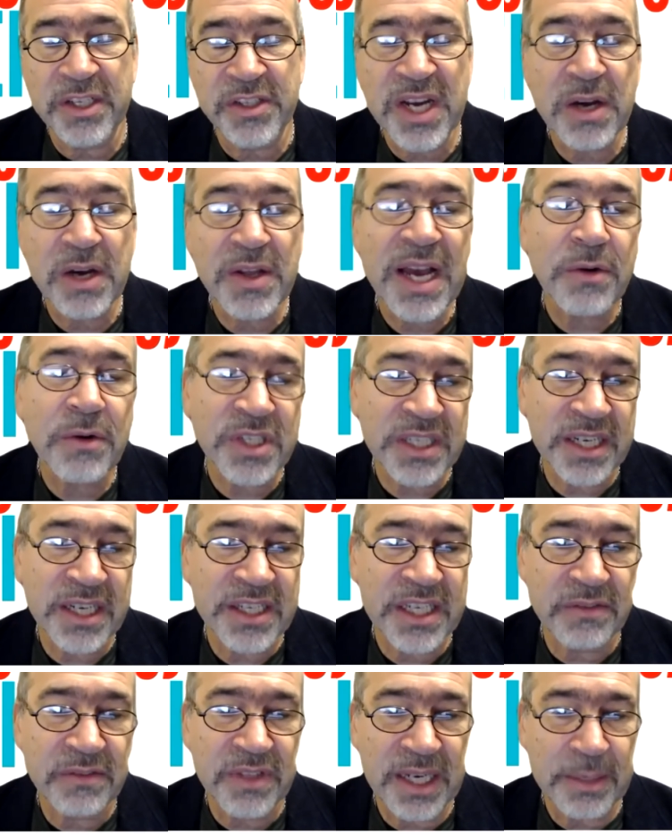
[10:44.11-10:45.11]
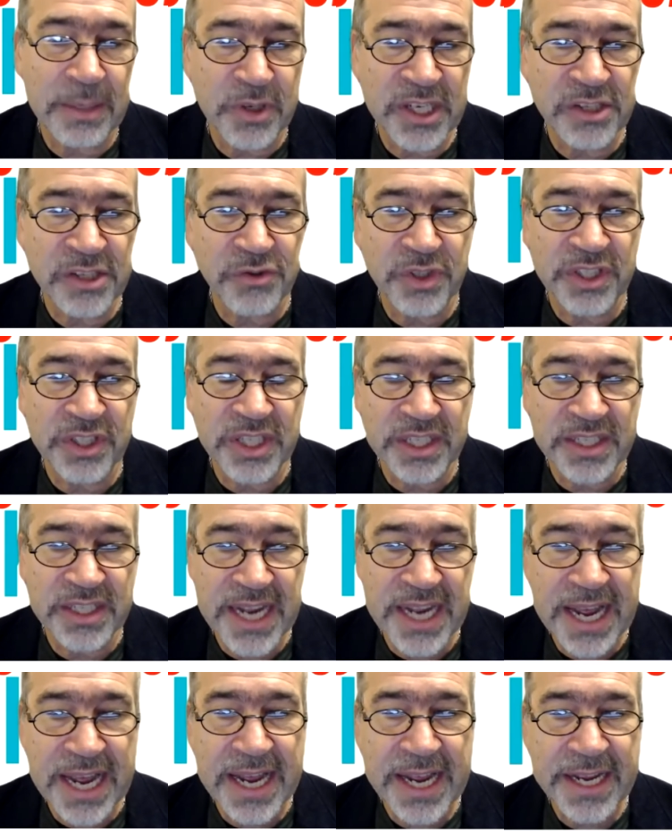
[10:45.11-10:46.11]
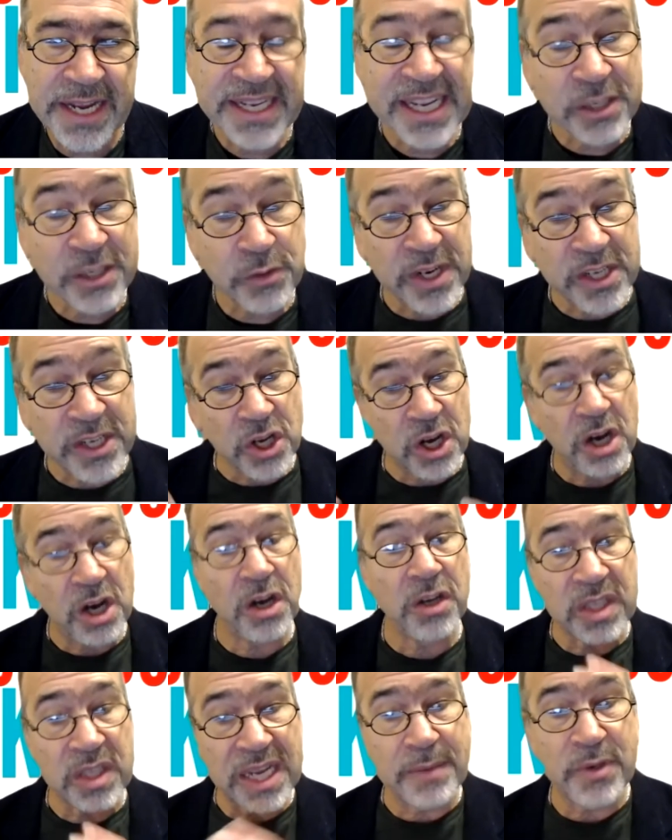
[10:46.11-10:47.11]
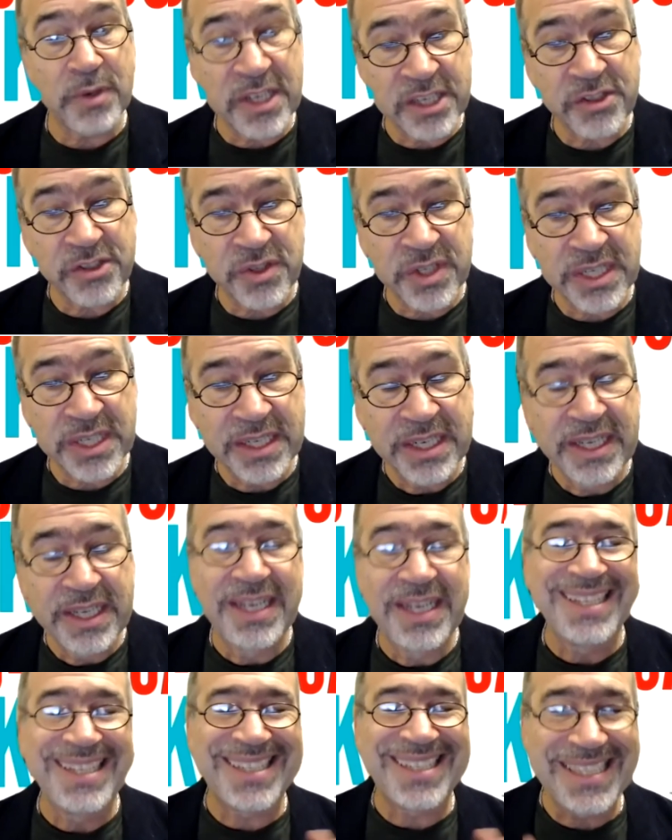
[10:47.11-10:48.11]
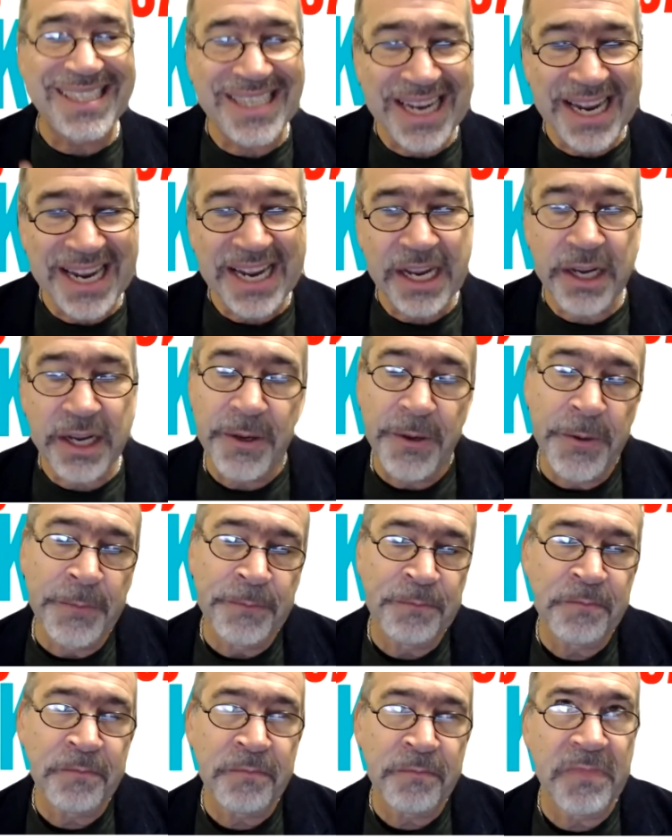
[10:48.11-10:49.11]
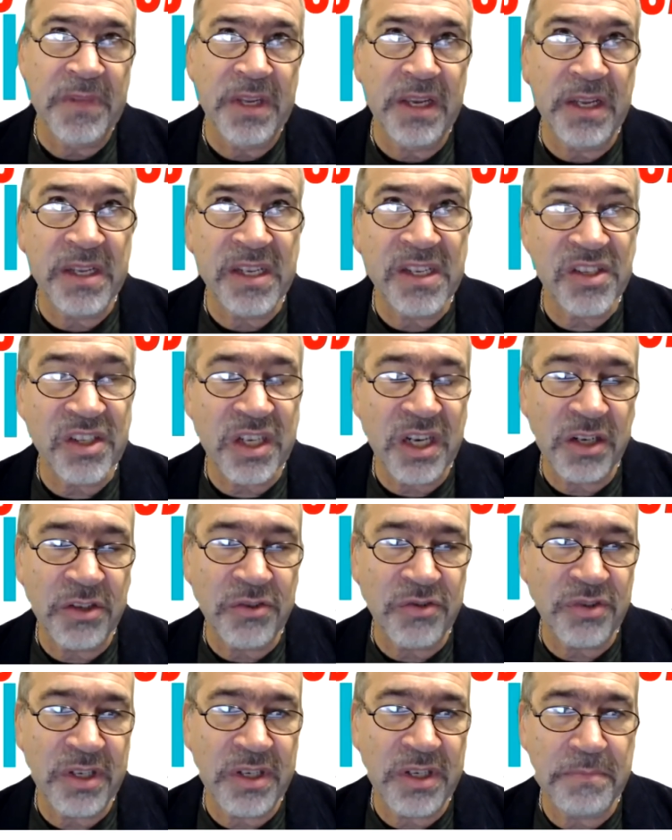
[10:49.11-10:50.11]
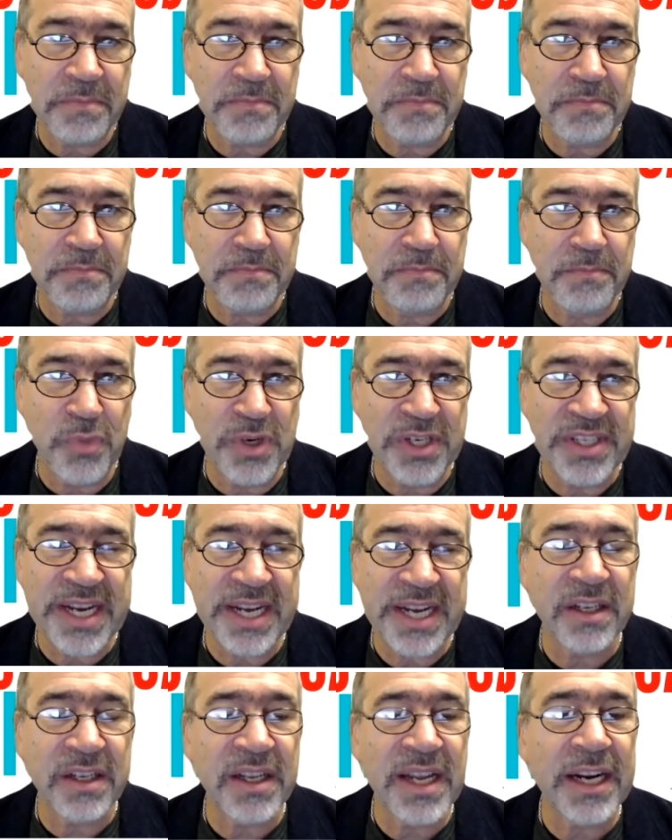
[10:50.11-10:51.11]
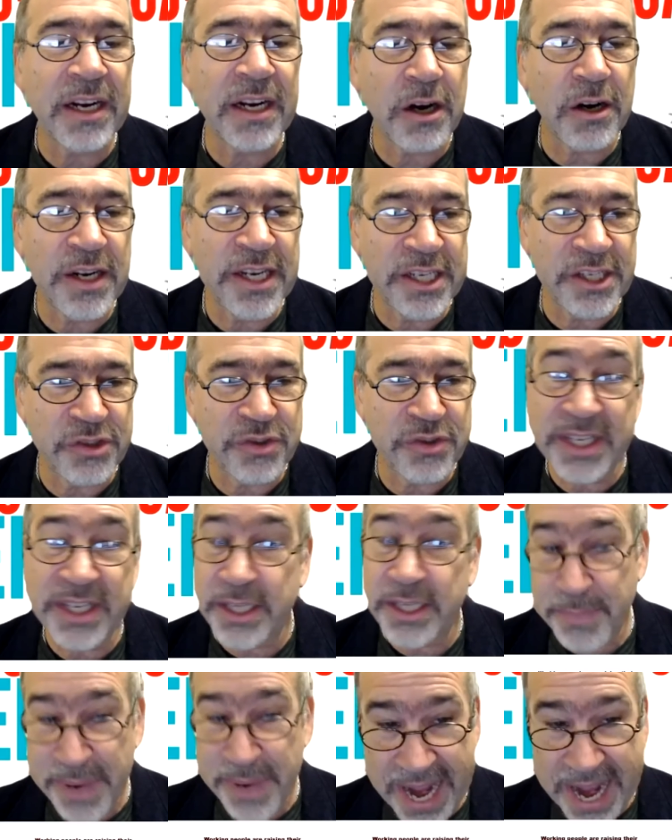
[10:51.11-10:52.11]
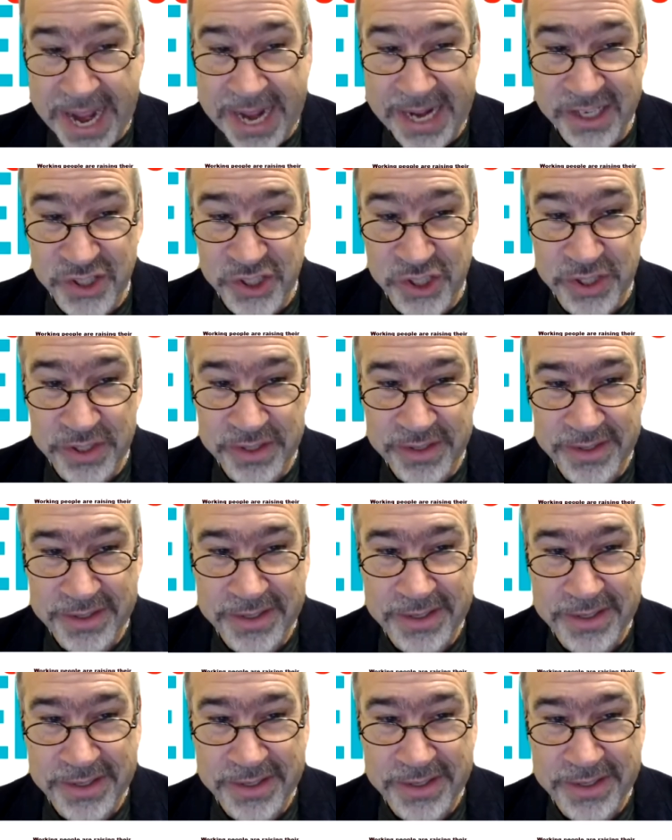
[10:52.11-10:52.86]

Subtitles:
So that was the idea of labor history today, and that's why it's called labor history today. In this country, we tend to like our history in the past.